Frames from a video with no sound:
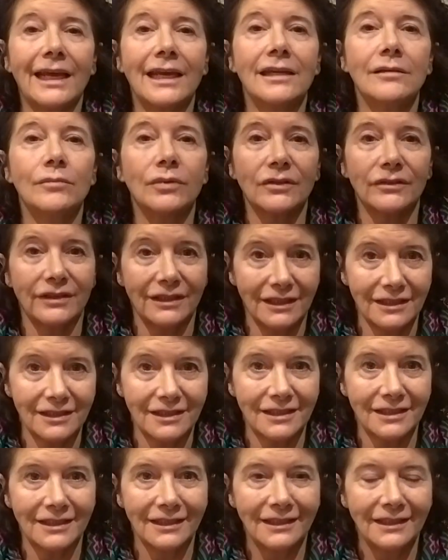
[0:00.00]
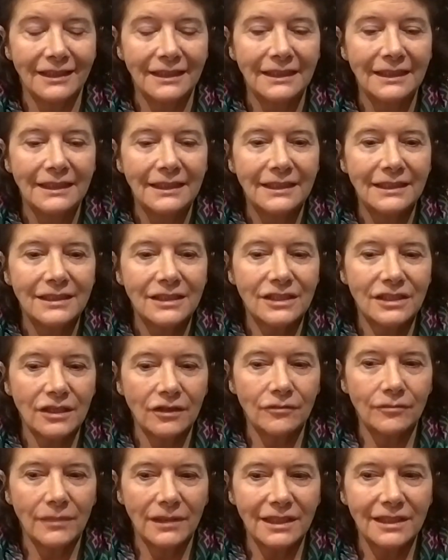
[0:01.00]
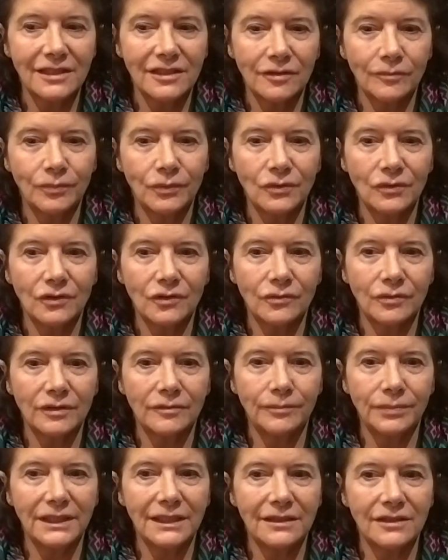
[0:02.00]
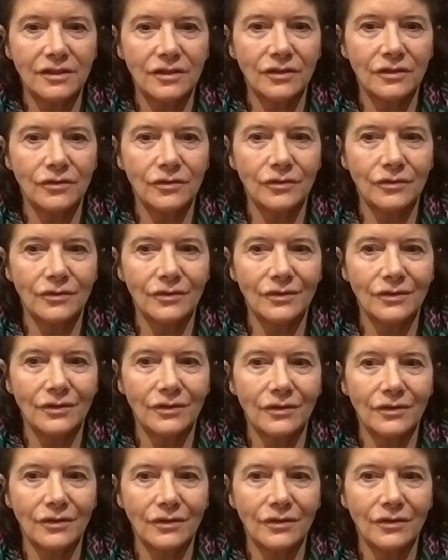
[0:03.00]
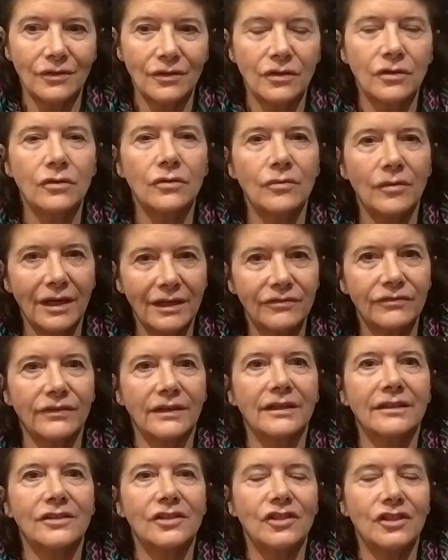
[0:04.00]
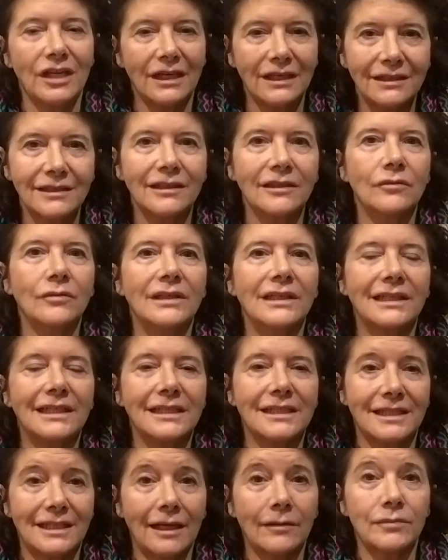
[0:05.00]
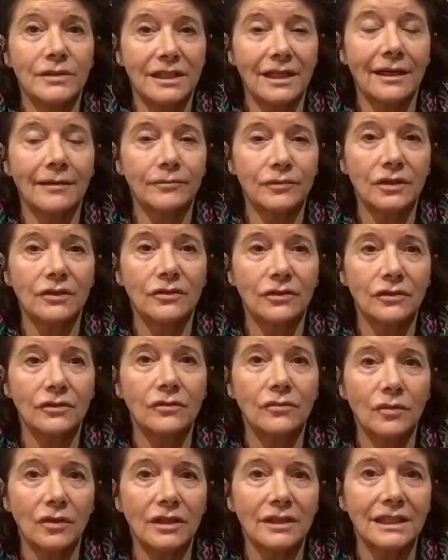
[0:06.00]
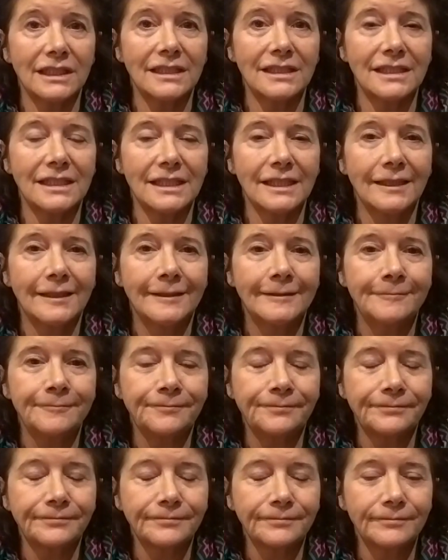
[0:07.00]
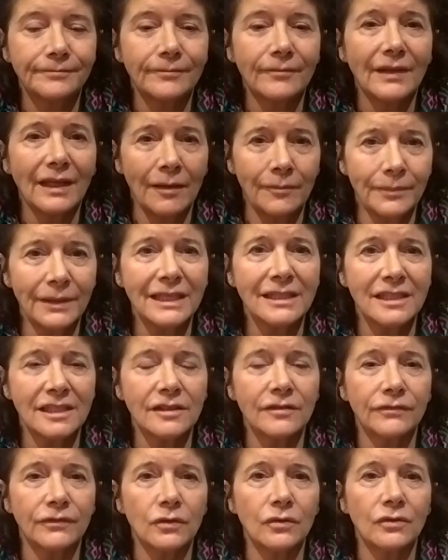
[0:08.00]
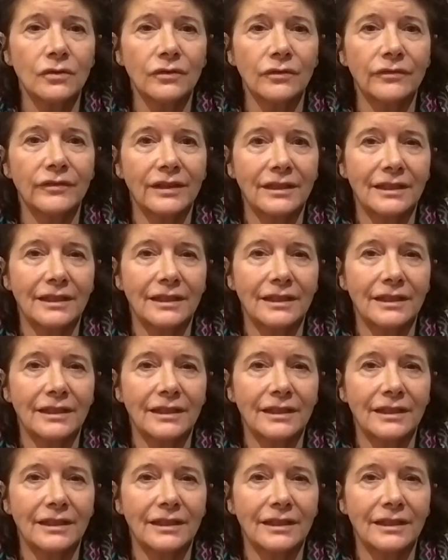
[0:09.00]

ableness. So my support would be to whoever genuinely steps up to do what is best for the